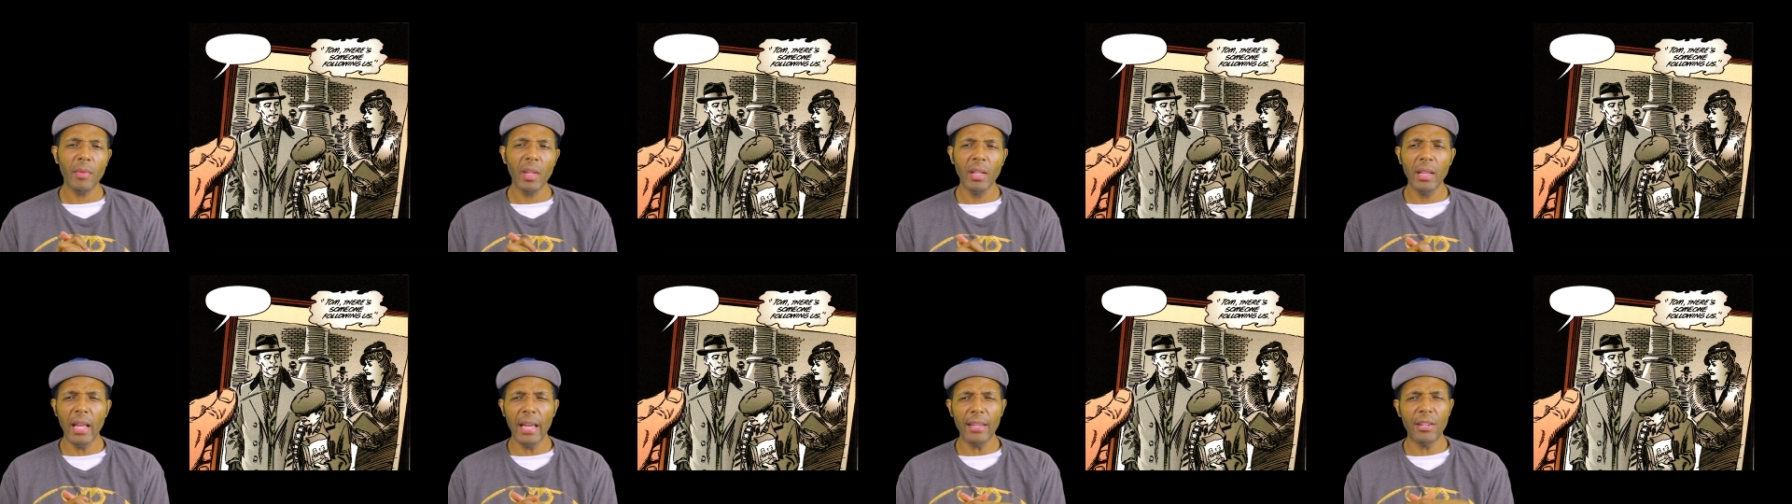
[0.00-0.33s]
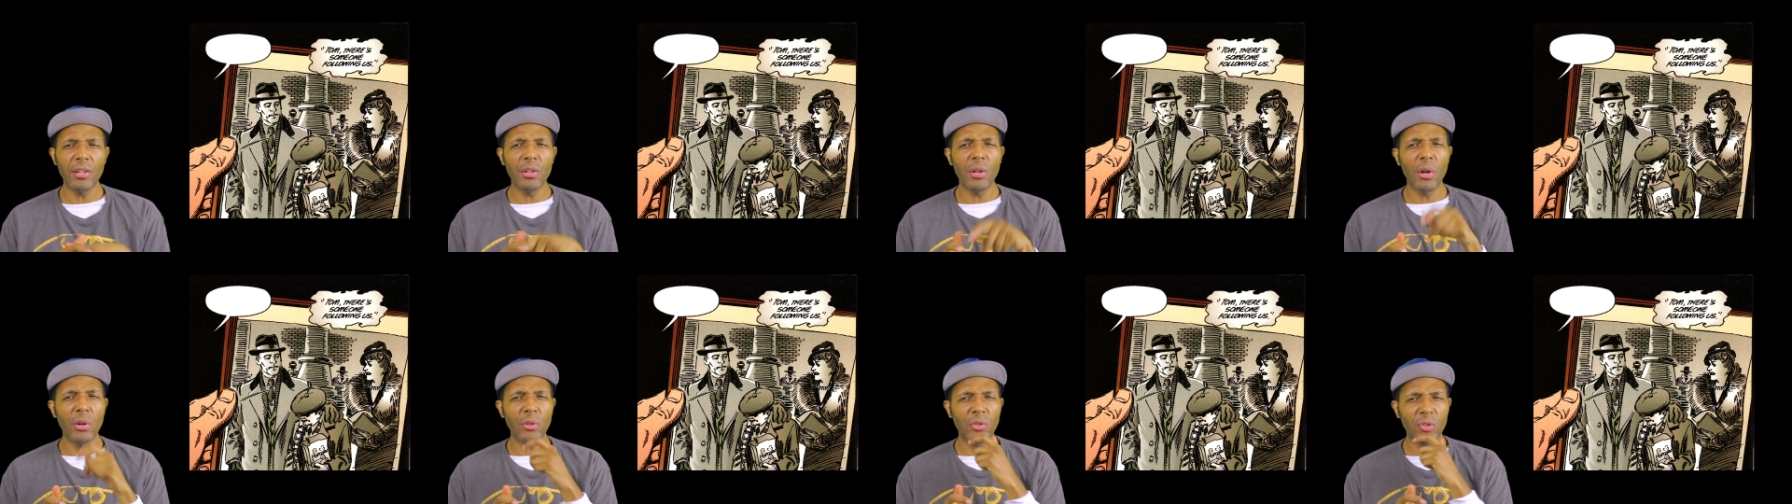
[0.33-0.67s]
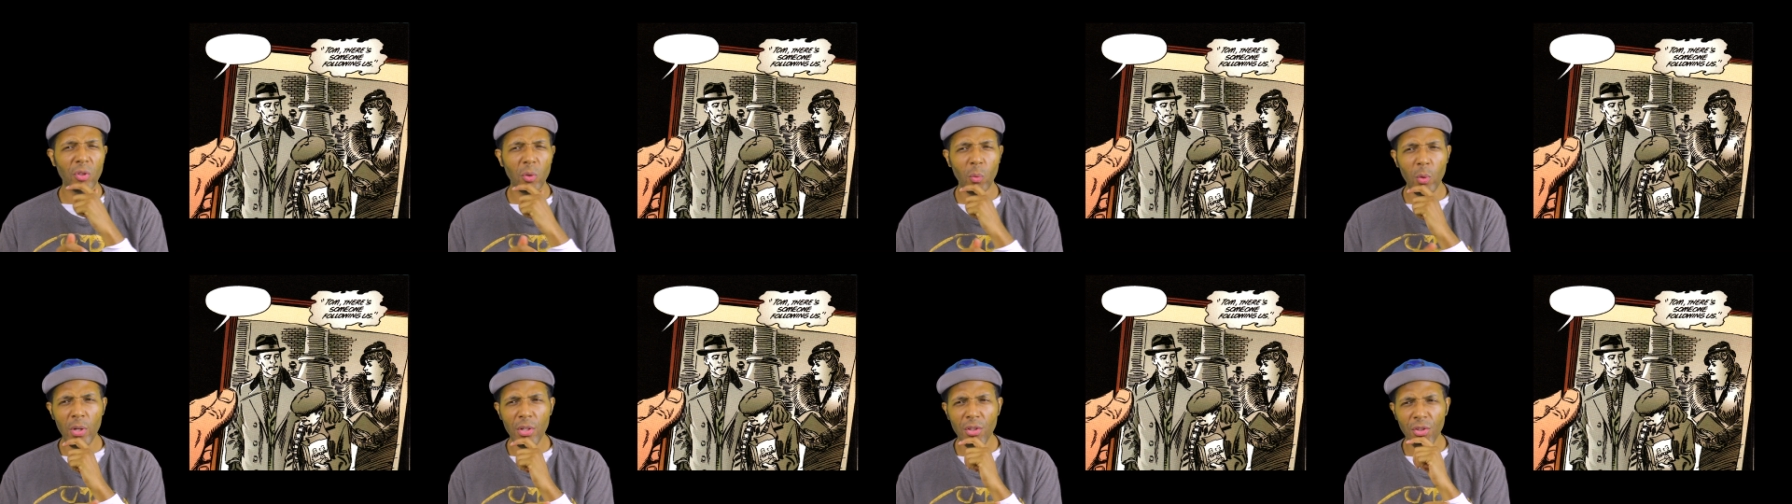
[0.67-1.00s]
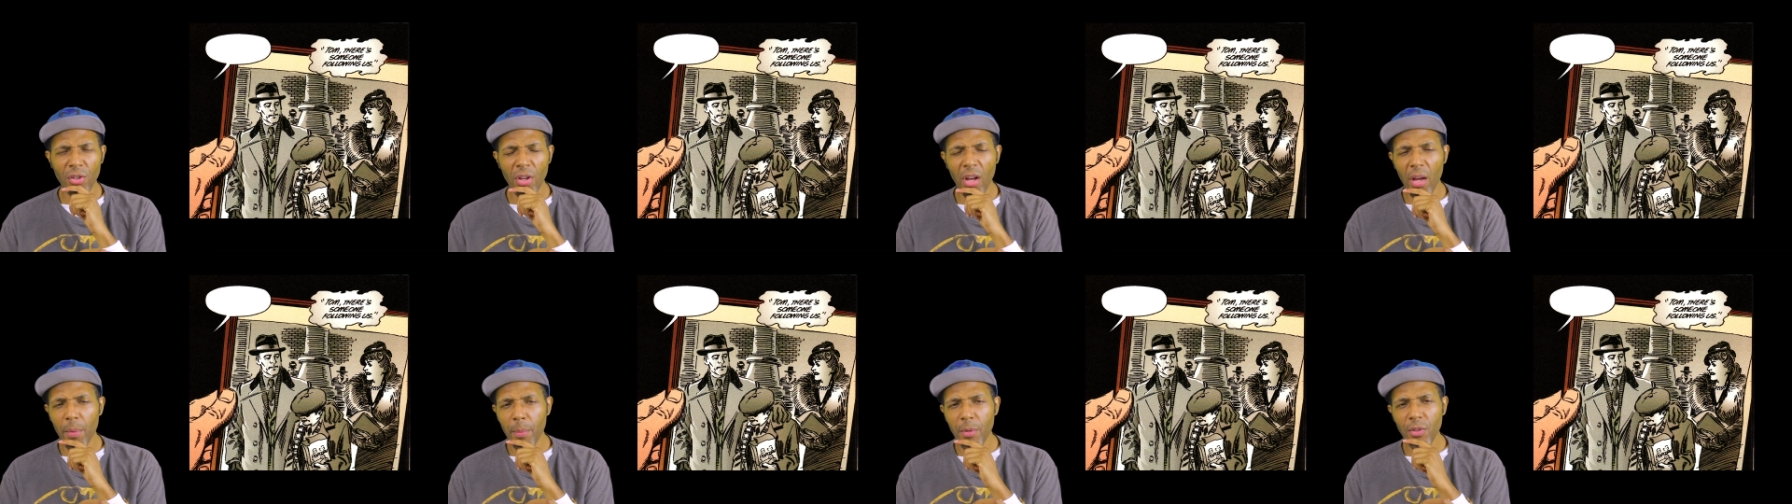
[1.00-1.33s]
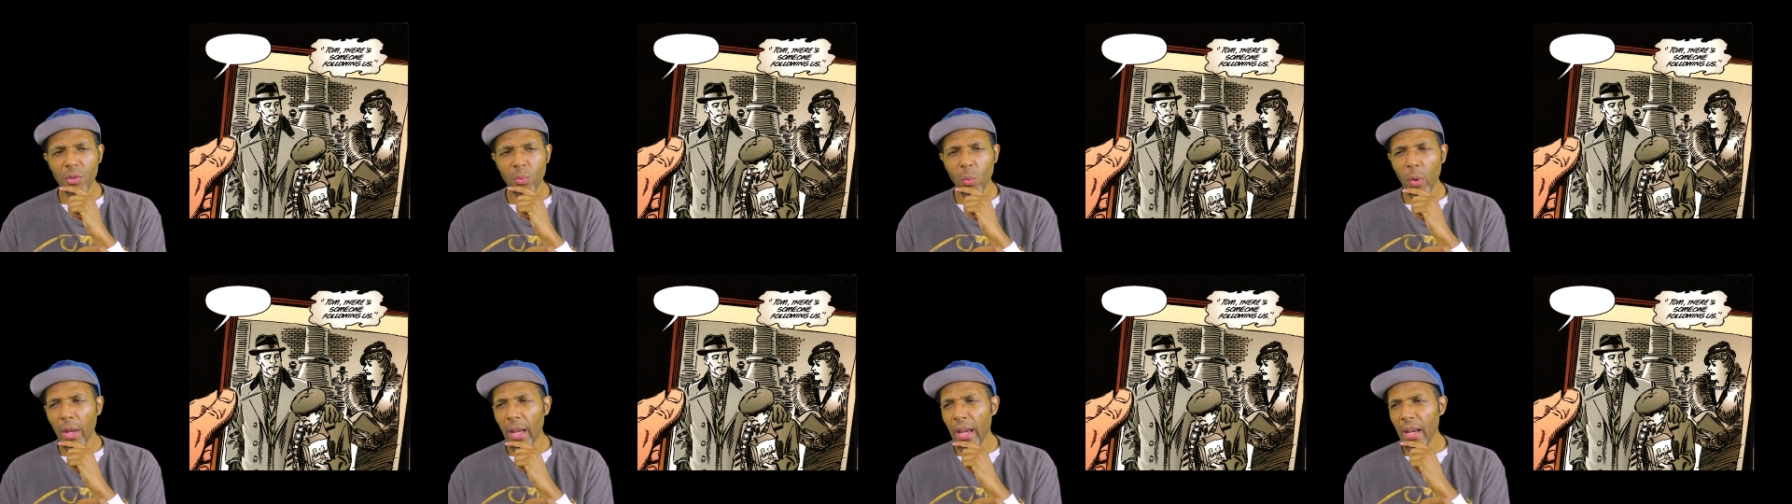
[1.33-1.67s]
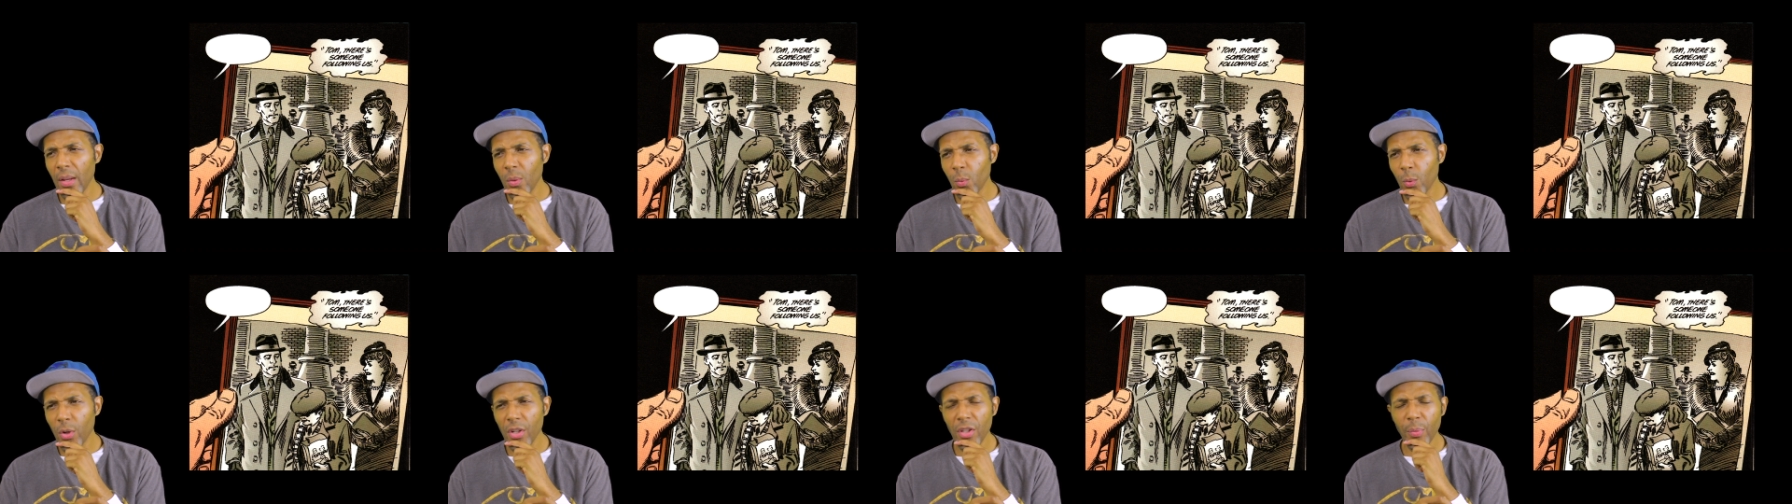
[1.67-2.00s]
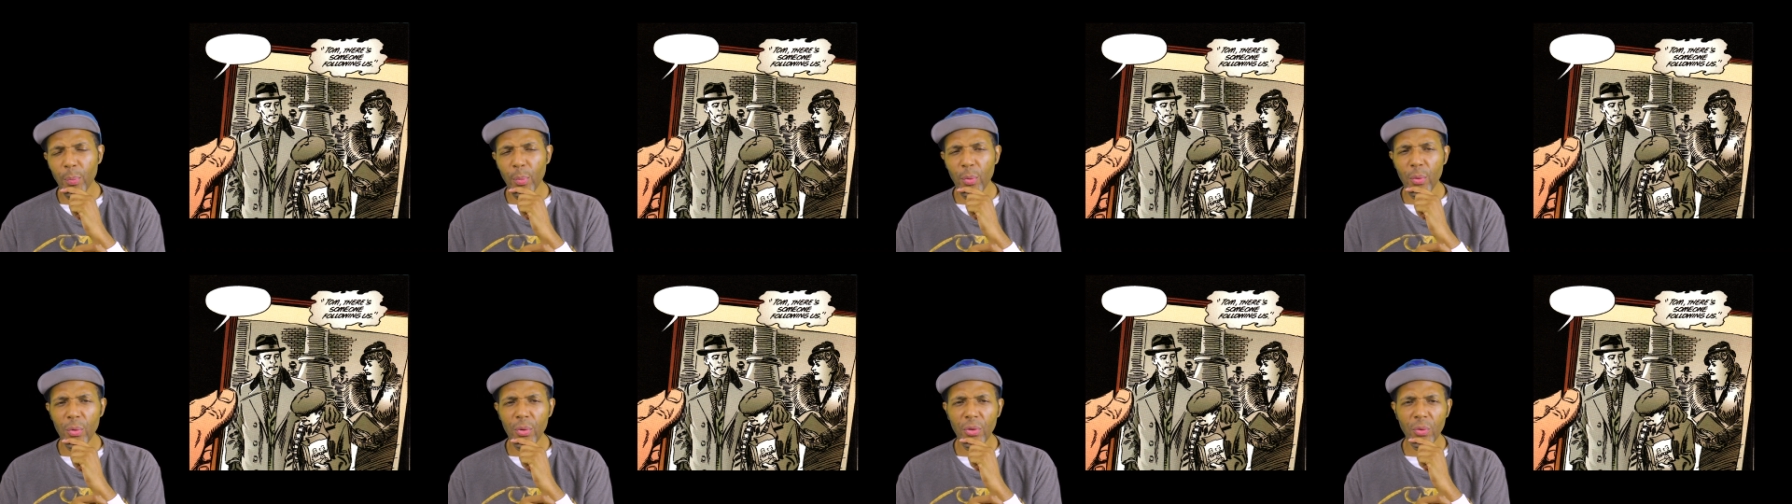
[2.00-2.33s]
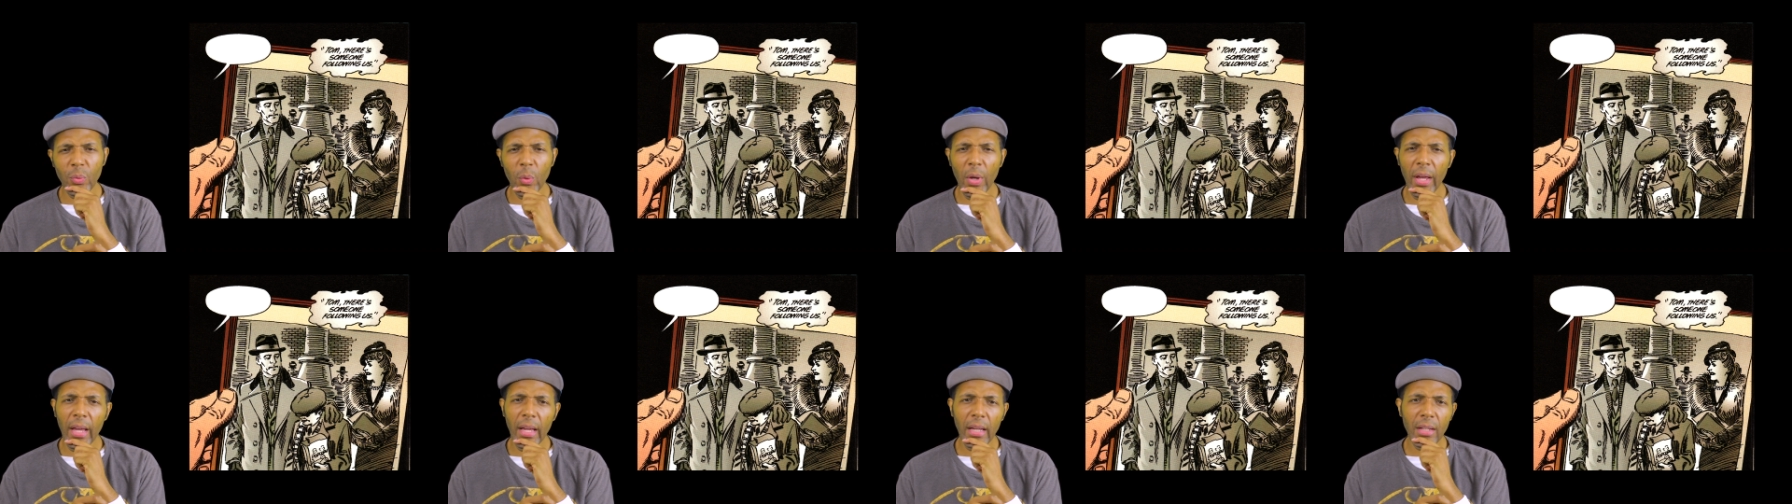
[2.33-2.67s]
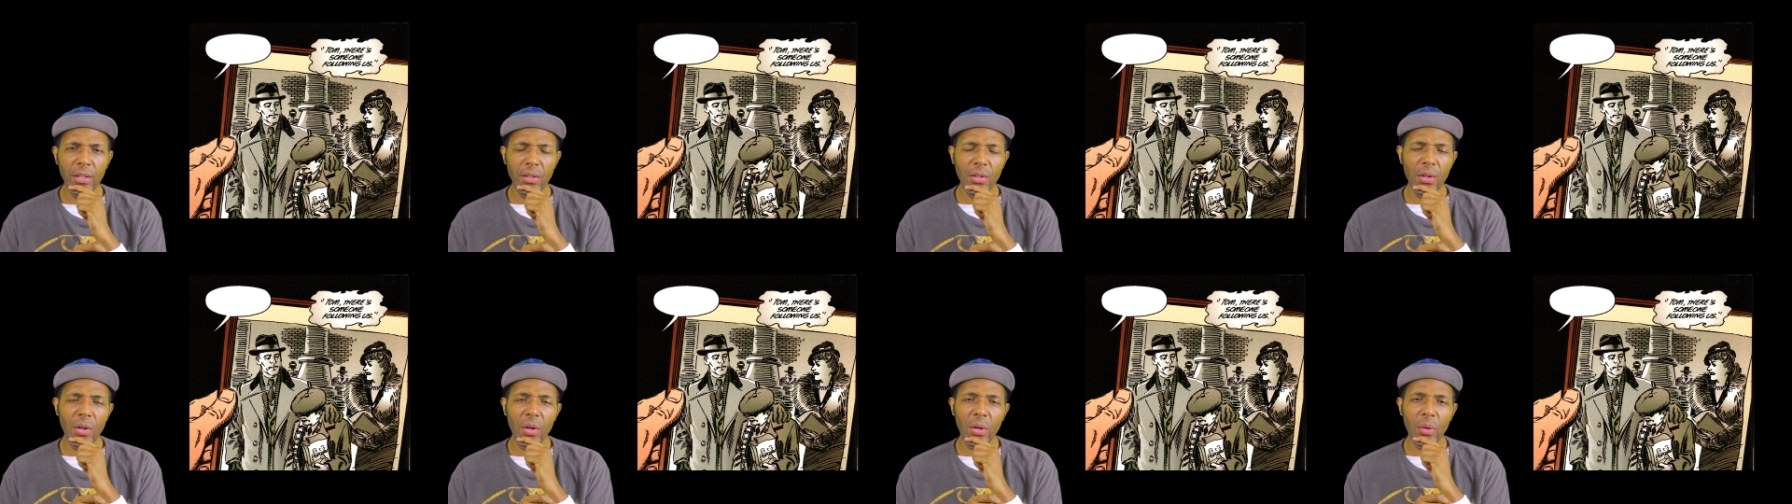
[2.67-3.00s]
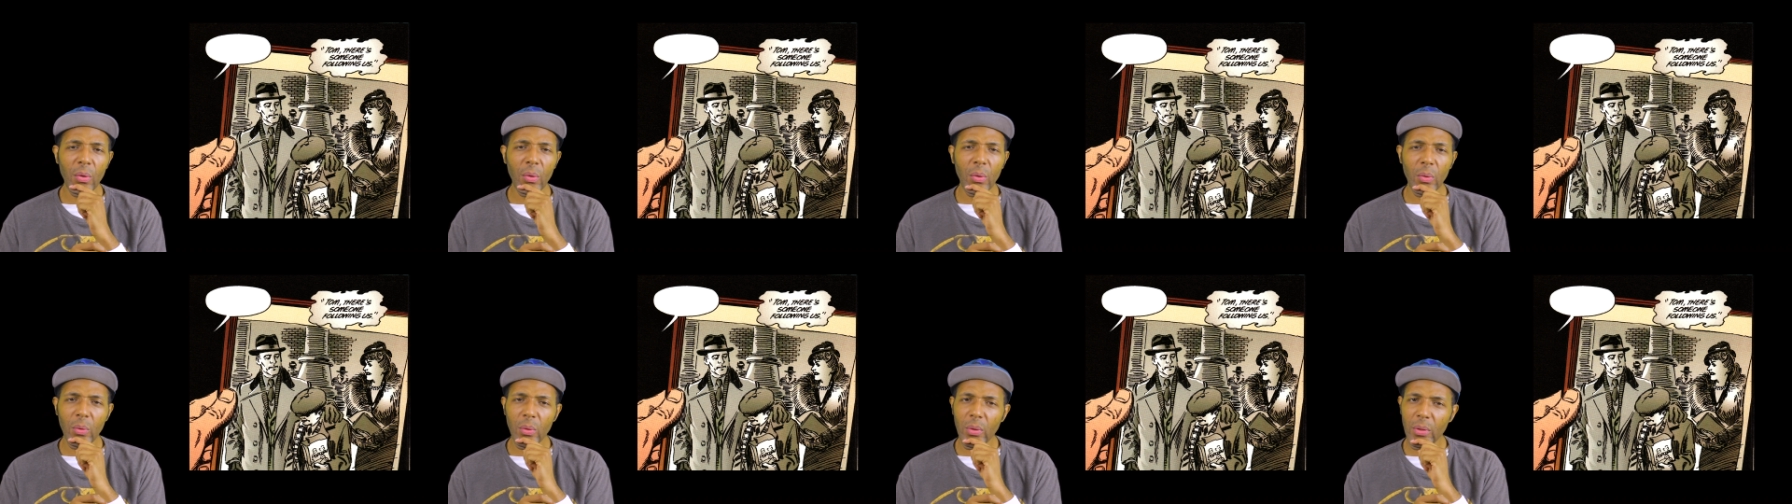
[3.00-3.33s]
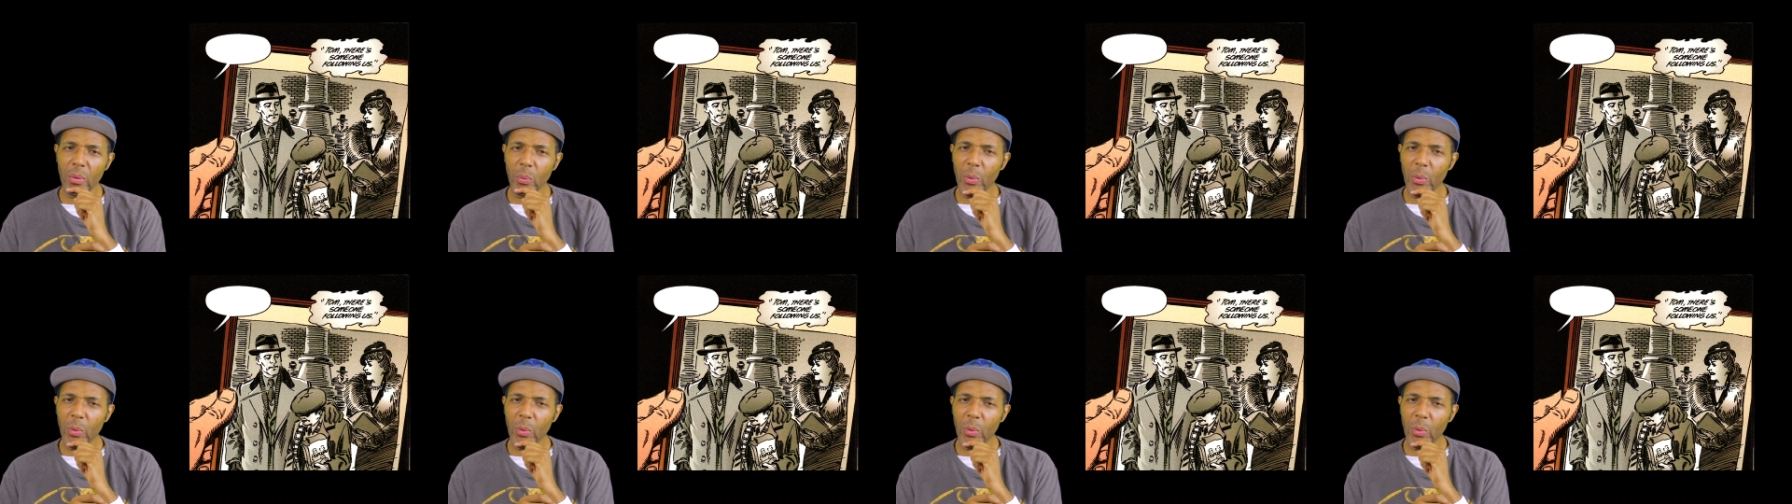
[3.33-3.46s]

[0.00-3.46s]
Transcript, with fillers: Like, you know, so which Thomas Wayne, which Bruce Wayne, you know,